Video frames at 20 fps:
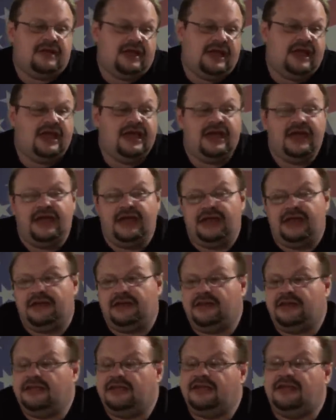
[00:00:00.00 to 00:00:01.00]

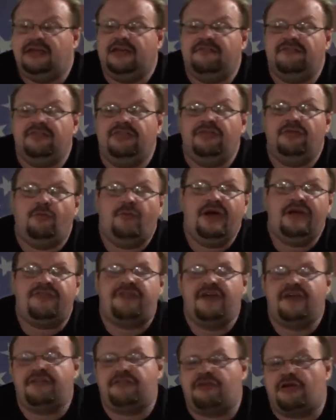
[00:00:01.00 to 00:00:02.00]
and given the way
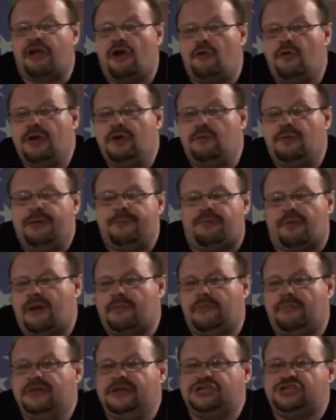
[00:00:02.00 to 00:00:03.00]
things are going, we
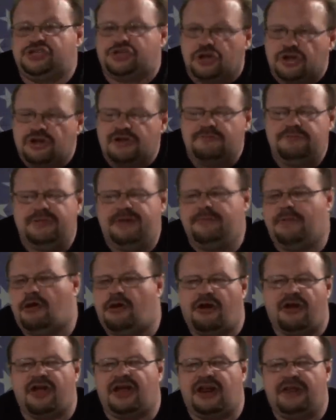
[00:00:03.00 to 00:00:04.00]
probably shouldn't be
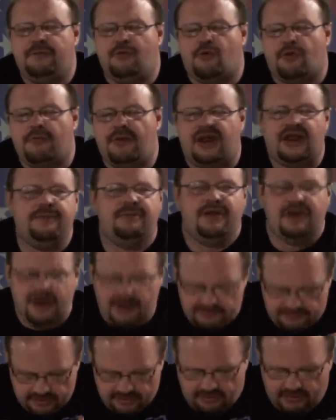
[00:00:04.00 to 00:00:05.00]
borrowing any more money, but
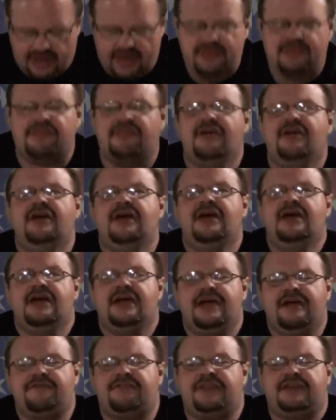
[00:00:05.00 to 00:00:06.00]
nevertheless,
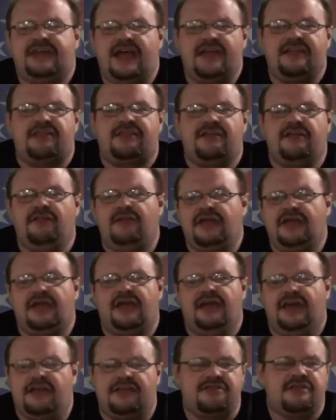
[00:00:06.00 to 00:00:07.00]
if the debt ceiling
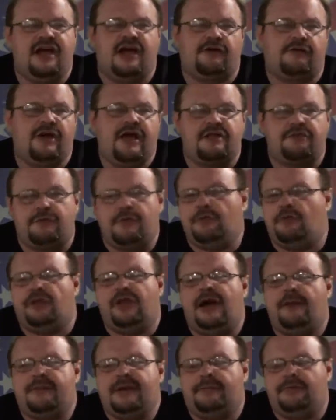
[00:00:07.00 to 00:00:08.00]
is not raised, we will
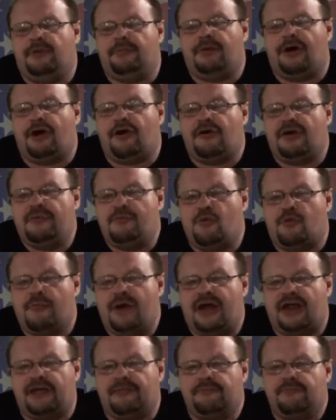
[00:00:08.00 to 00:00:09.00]
not be able to borrow any more
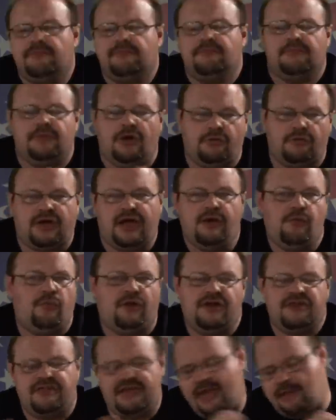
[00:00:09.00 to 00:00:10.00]
money. Okay,
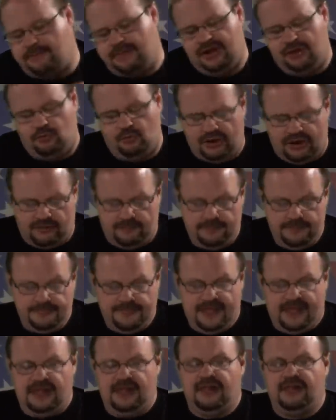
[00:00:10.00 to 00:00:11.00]
what does that mean?
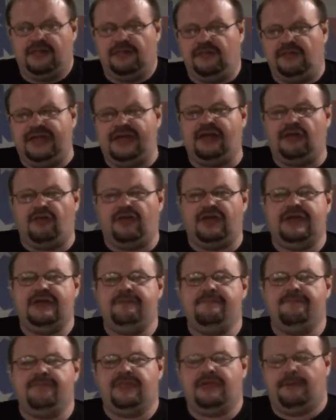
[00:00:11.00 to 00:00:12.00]
Well,
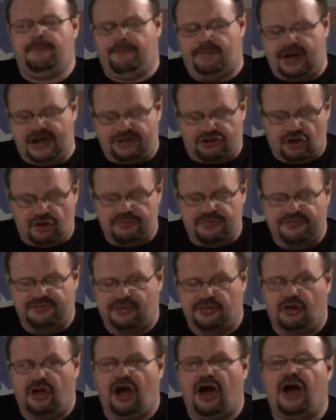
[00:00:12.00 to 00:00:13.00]
legally, by terms of
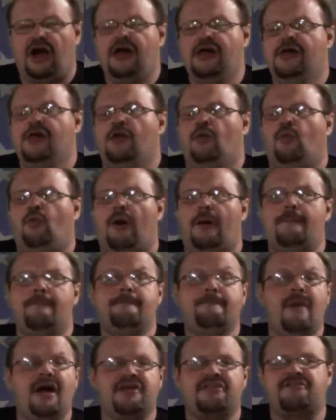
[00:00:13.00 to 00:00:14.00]
the law, what
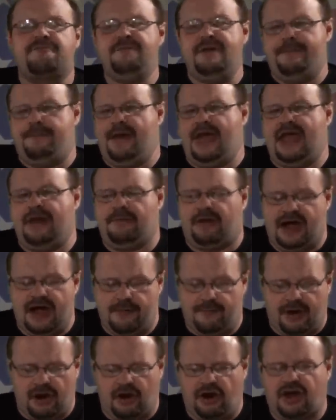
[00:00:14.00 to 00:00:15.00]
must be paid by
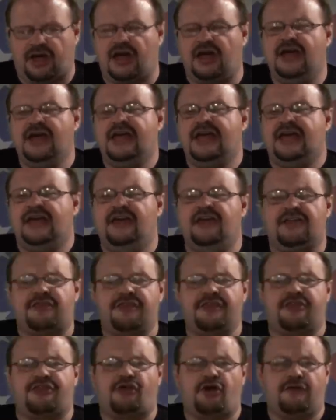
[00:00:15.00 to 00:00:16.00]
America is
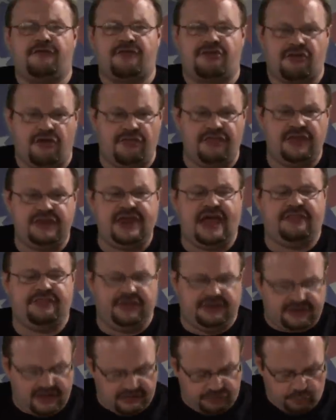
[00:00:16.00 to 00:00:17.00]
the service on the
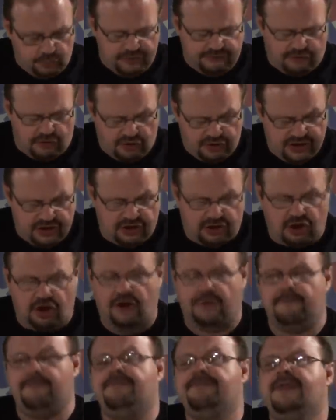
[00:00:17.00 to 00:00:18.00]
debt that we've already
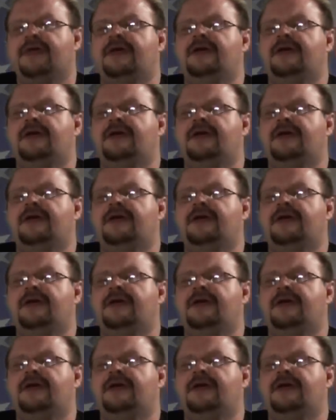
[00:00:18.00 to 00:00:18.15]
incurred.